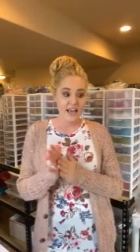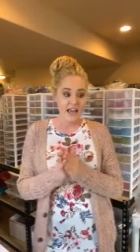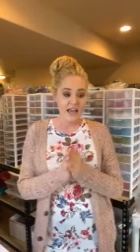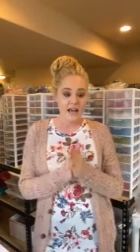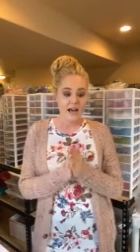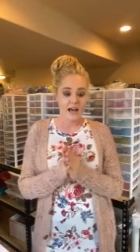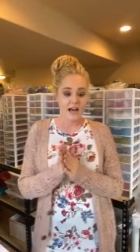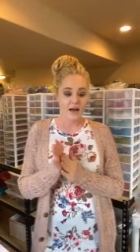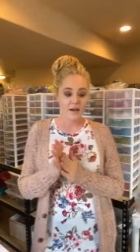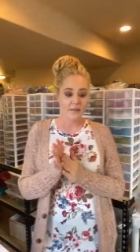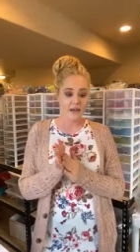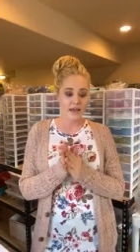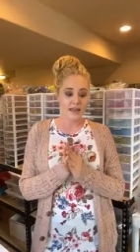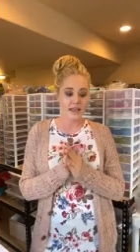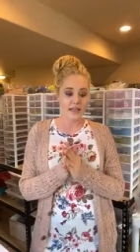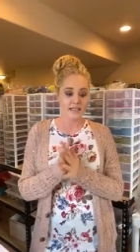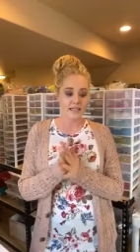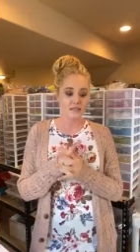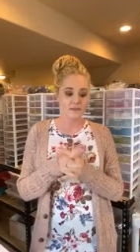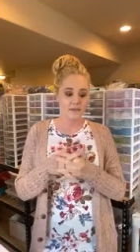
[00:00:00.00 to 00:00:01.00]
Um, and
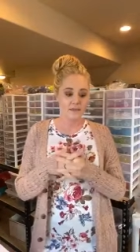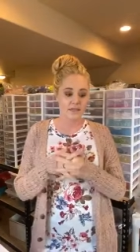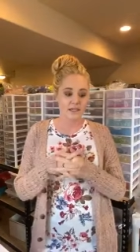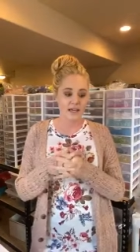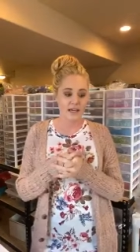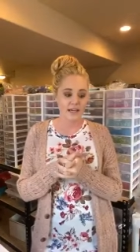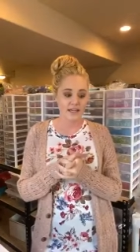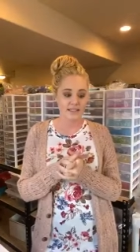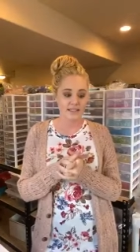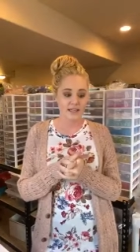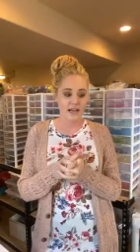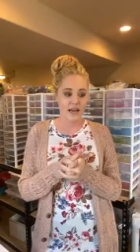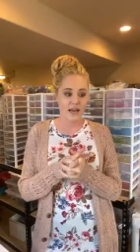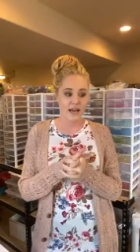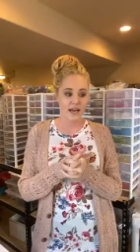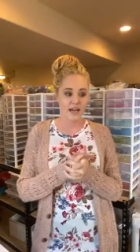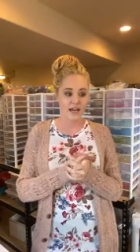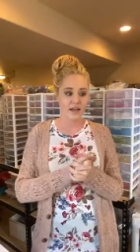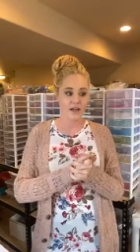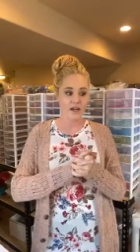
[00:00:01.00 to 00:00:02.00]
that's because
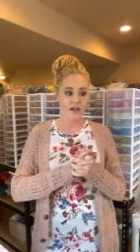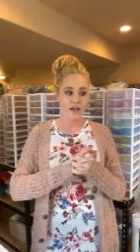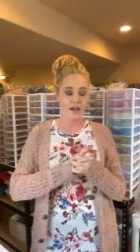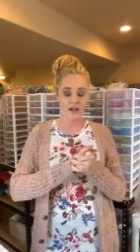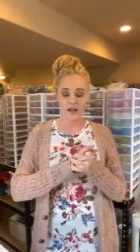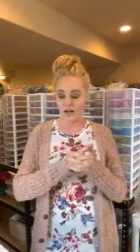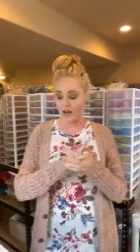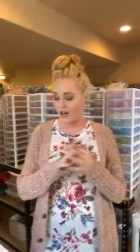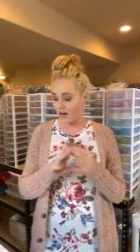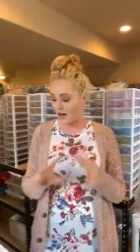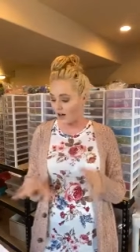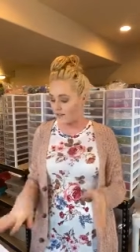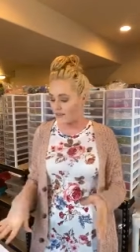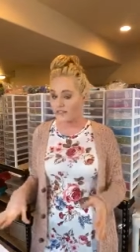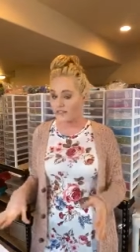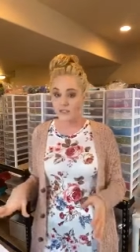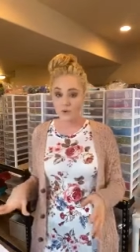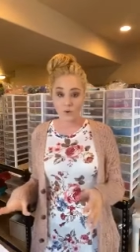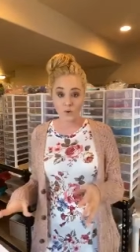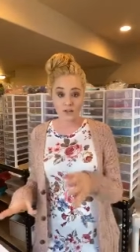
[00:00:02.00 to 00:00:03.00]
I, on
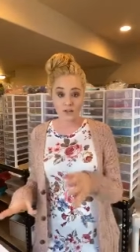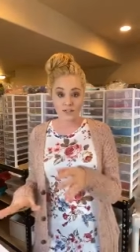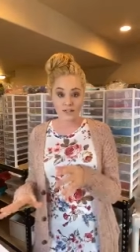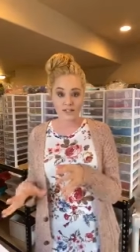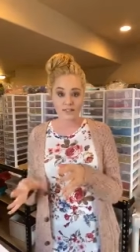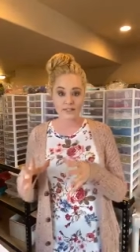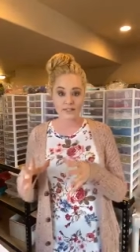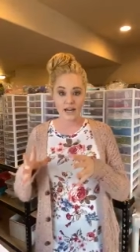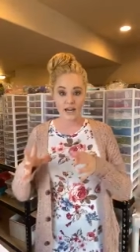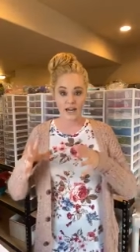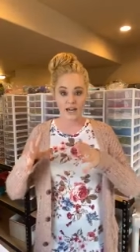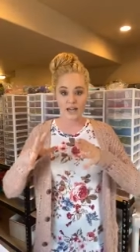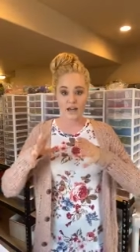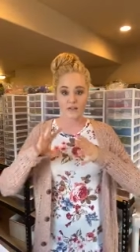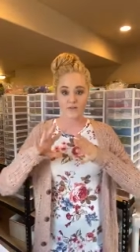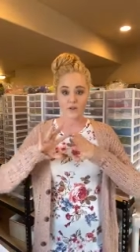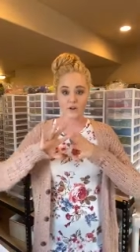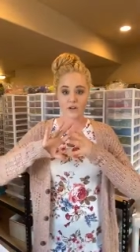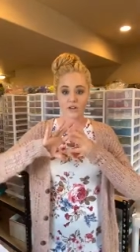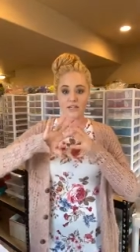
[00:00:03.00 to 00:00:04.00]
these orders, I have
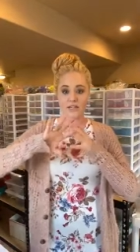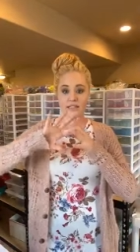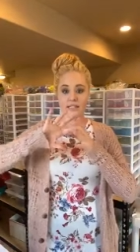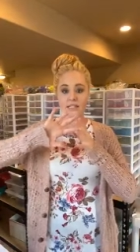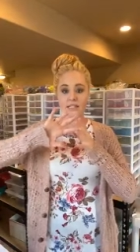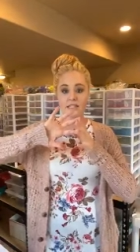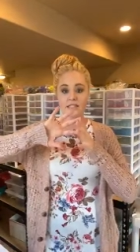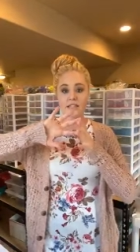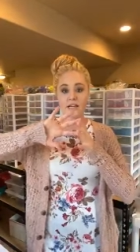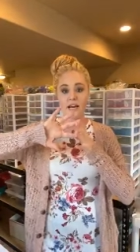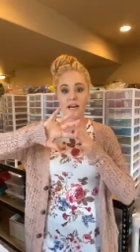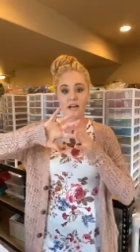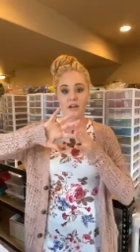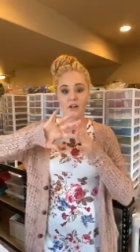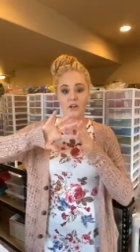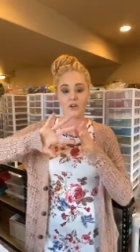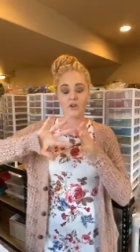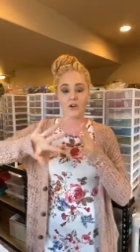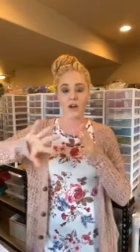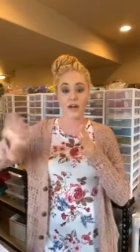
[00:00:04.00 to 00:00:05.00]
ordered the entire
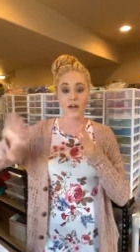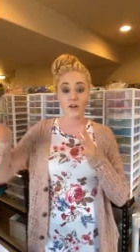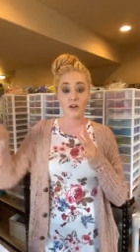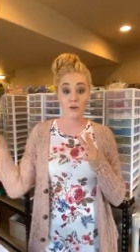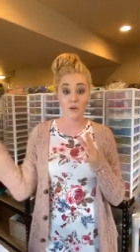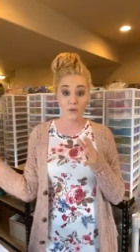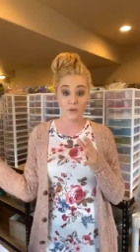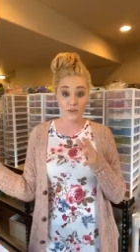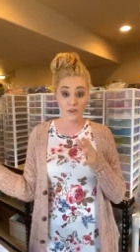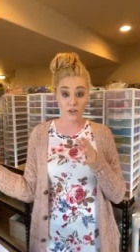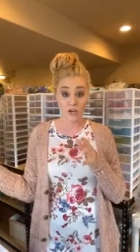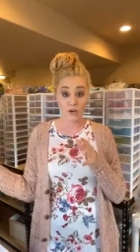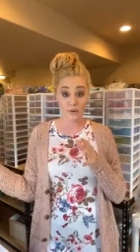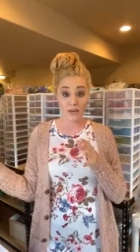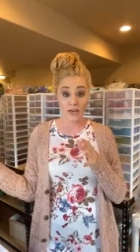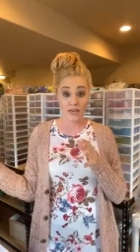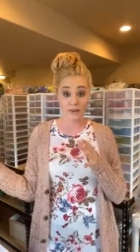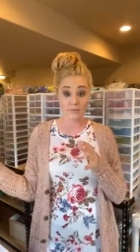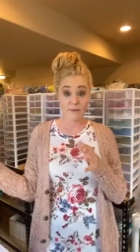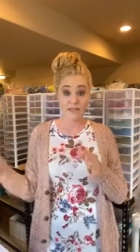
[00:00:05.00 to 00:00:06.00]
crackle with no
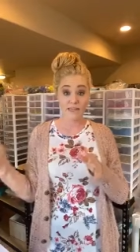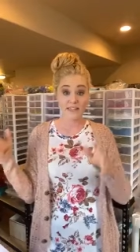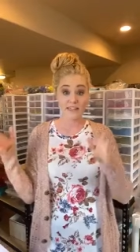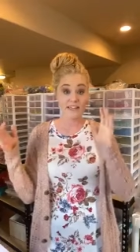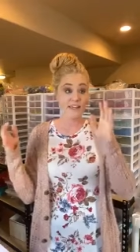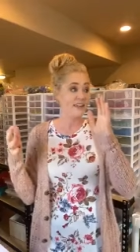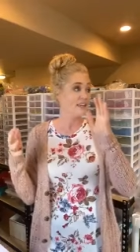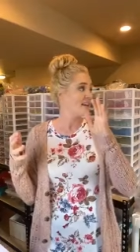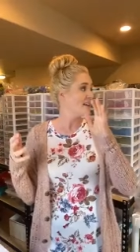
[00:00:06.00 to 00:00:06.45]
AB.